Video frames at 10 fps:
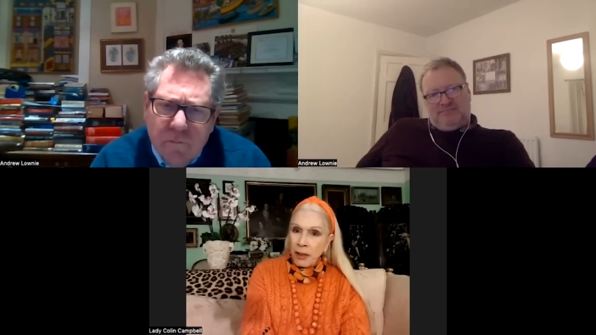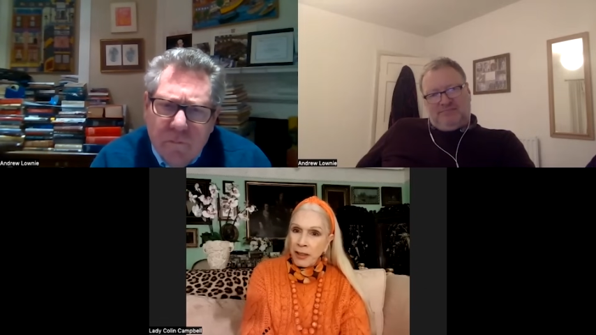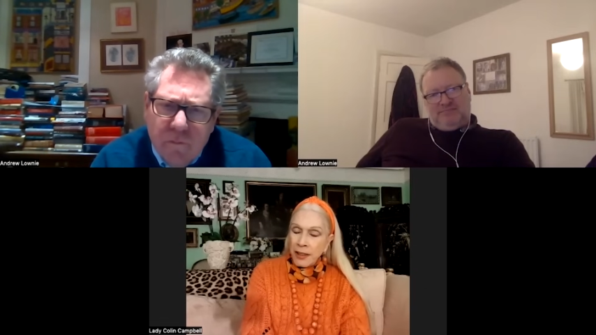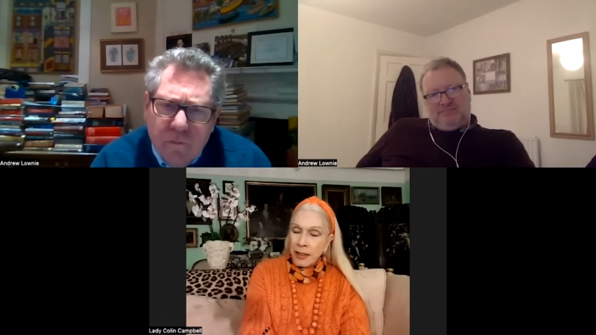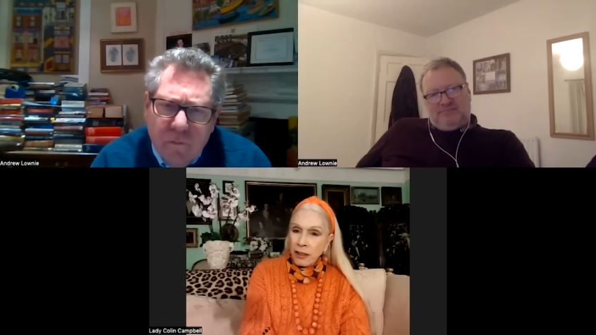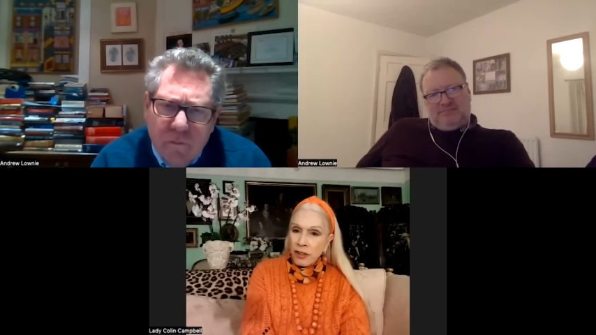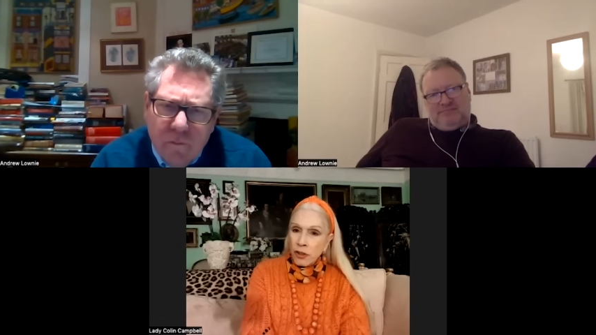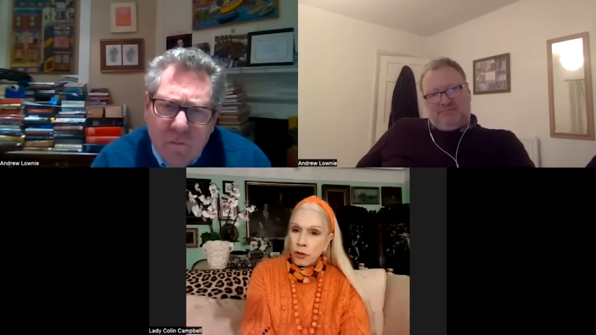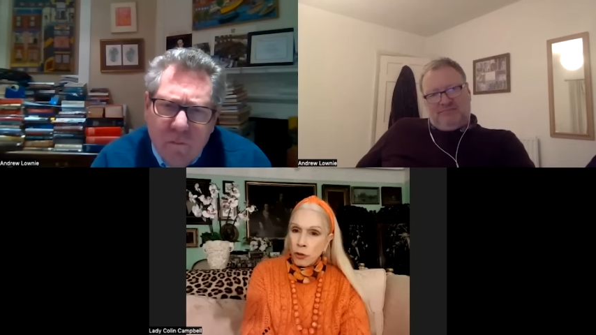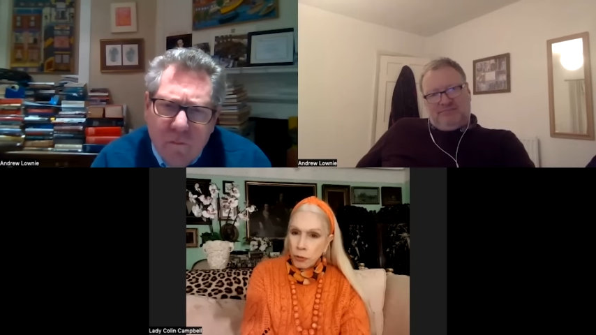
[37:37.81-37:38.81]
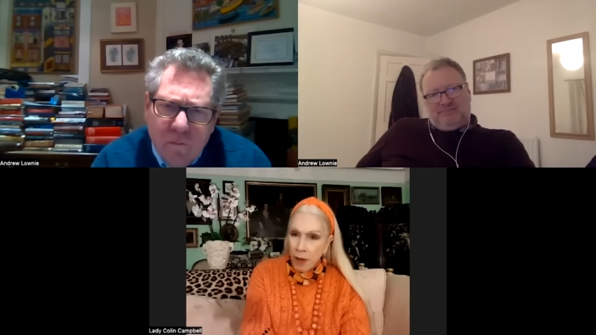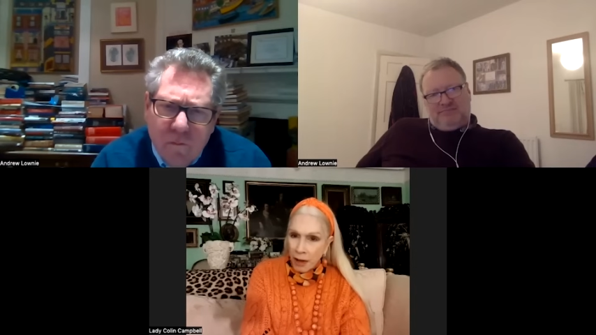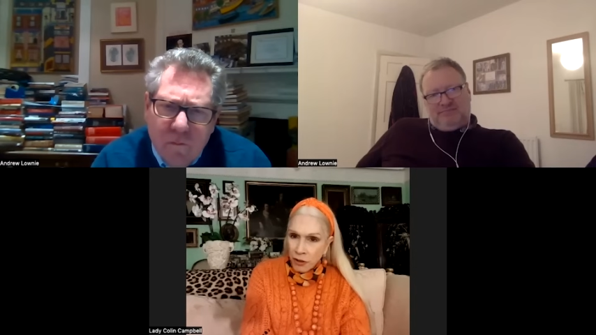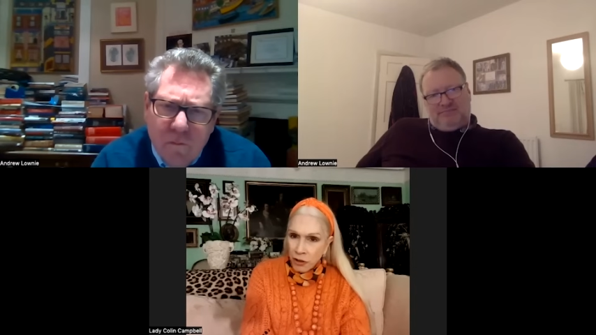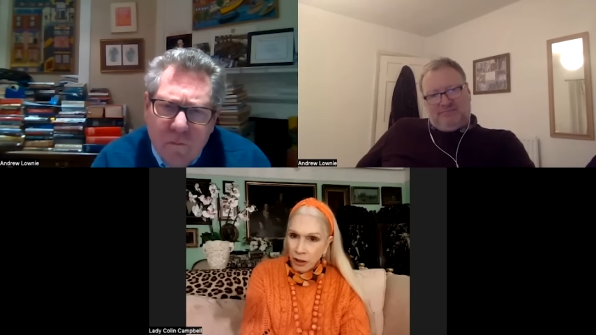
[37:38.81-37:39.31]
Speaker 1: political
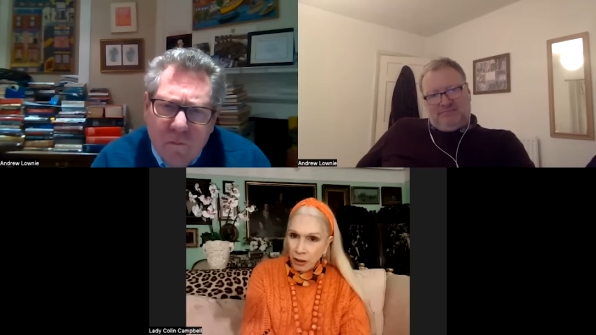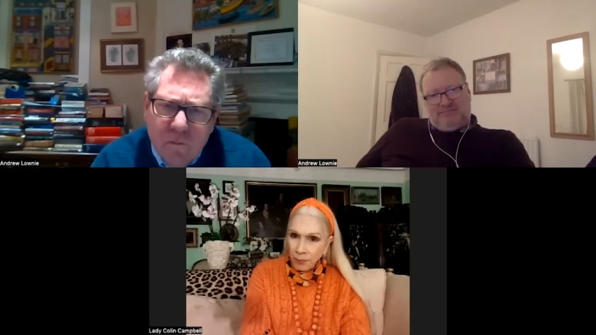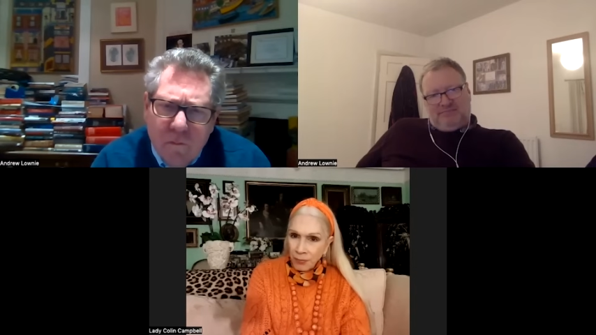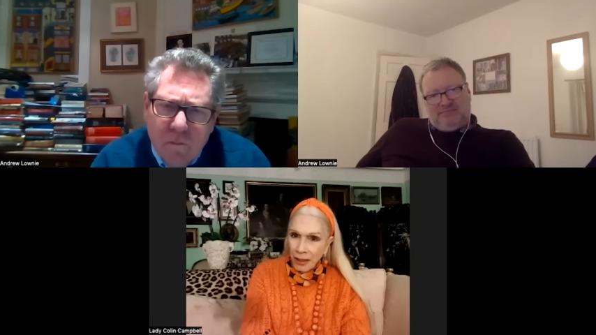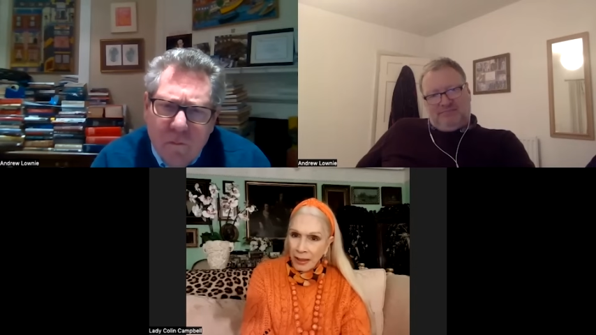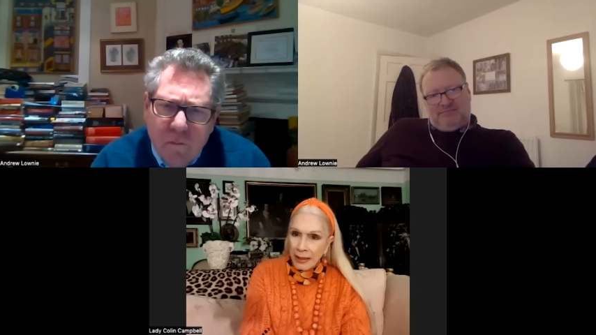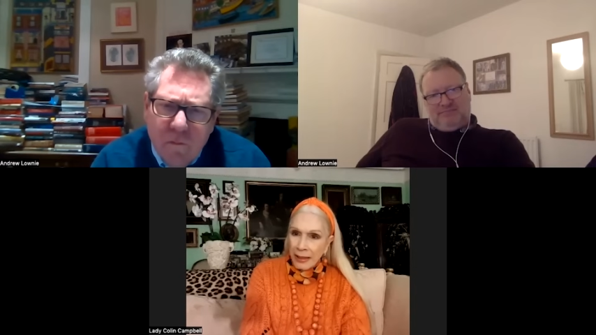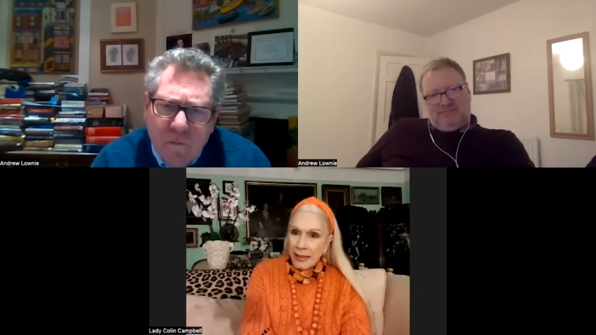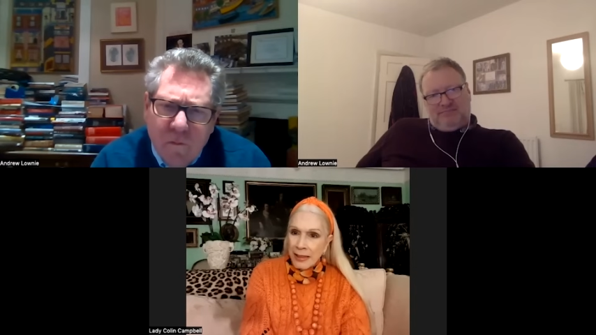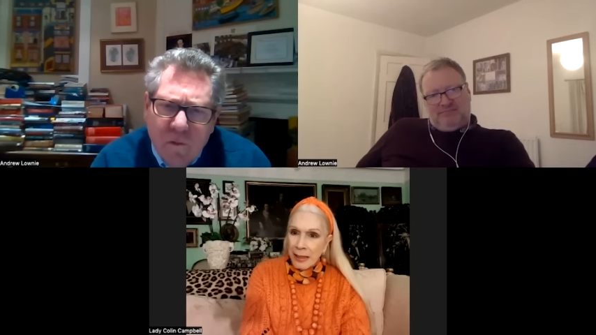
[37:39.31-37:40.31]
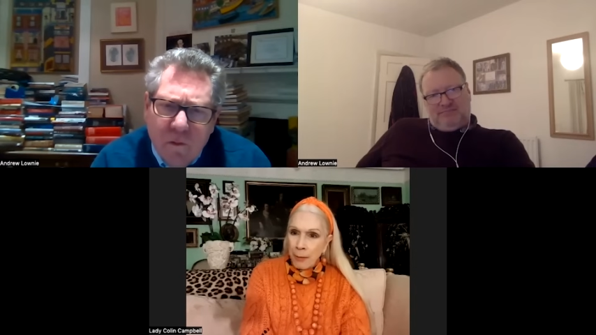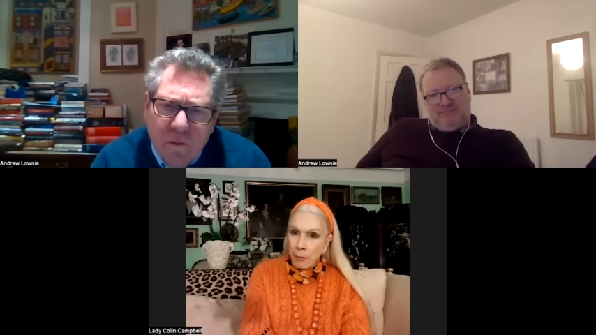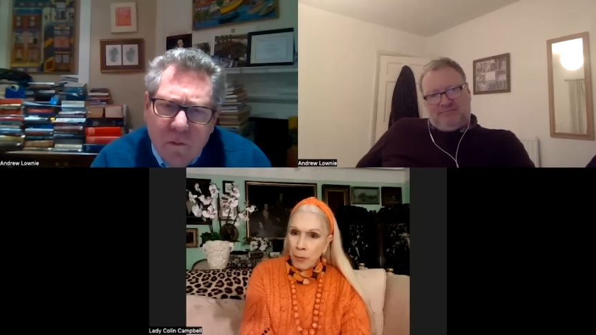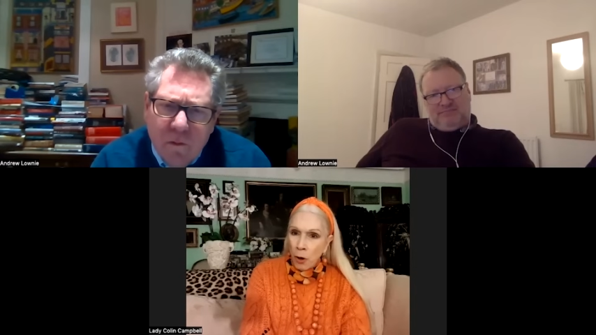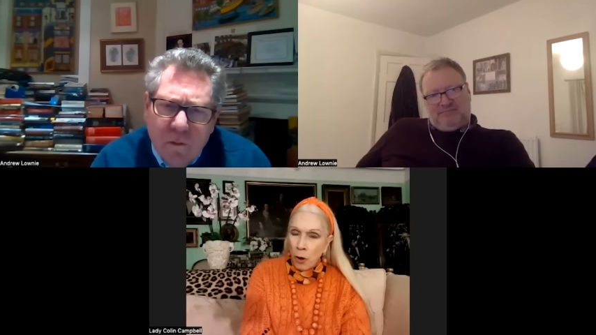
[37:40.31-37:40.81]
structure is the
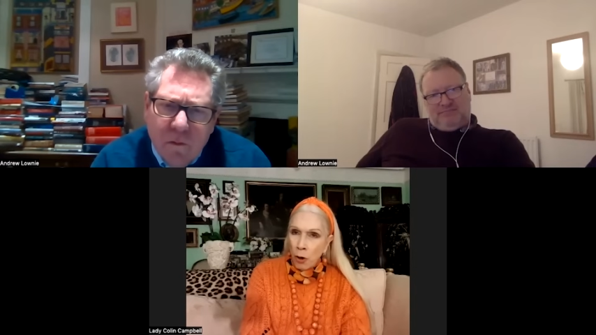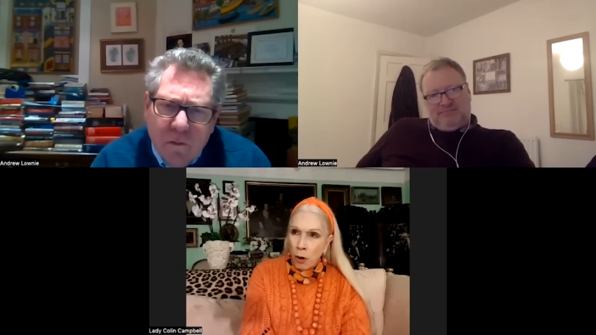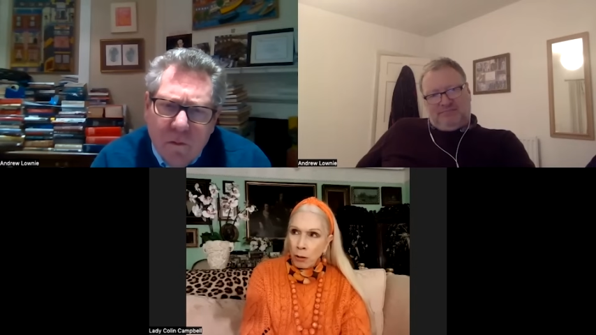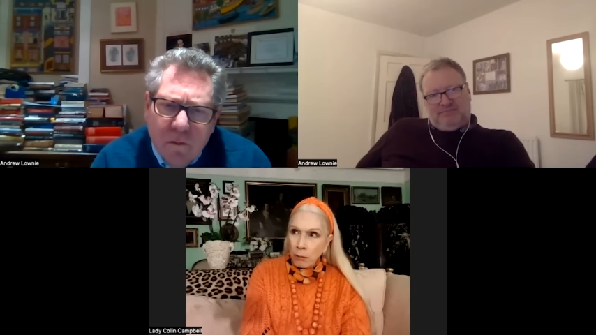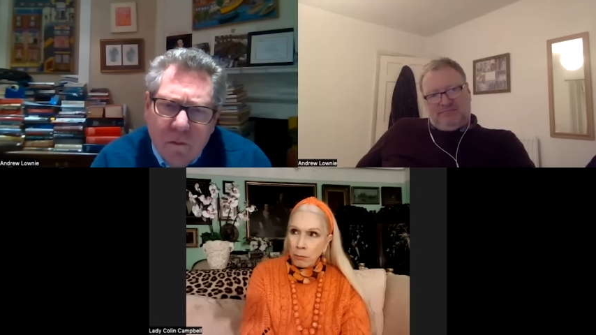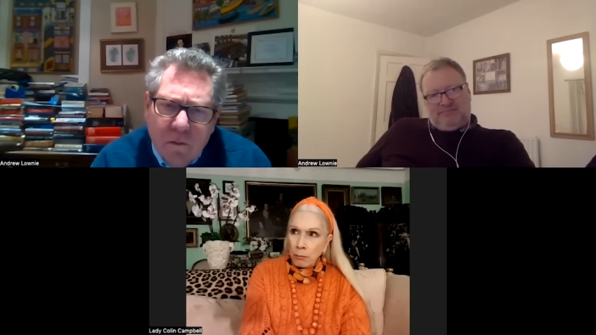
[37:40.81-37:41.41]
more